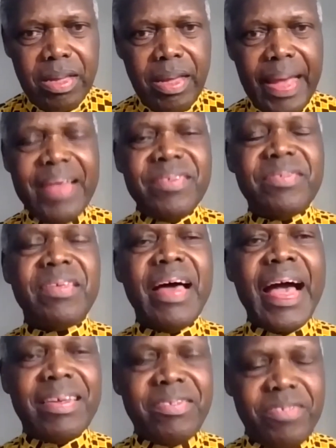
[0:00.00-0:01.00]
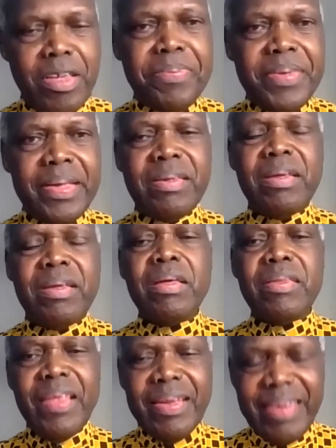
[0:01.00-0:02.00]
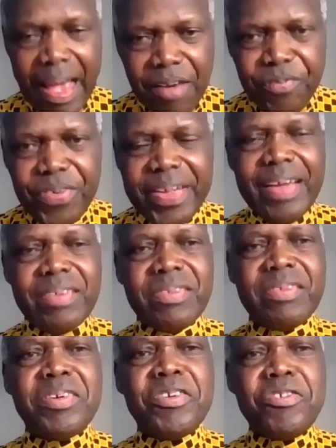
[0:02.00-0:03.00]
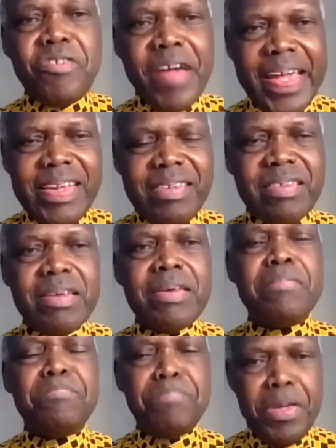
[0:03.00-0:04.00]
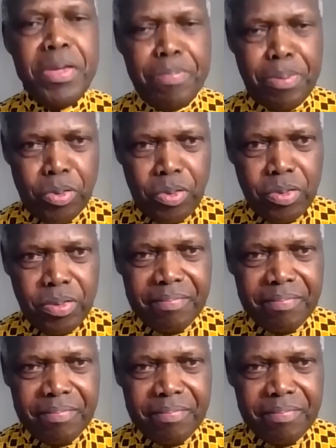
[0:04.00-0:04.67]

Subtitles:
has accepted that Africa's great people,